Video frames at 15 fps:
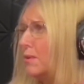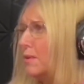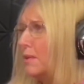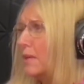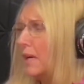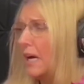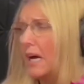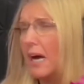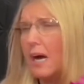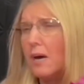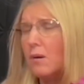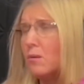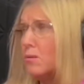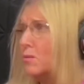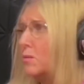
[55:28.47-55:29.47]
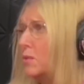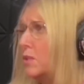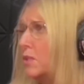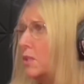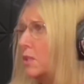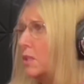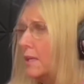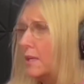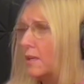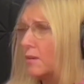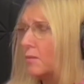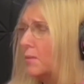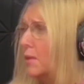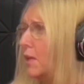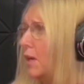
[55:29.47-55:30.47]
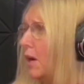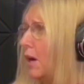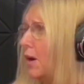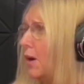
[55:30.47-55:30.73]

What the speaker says: ouch, here we go.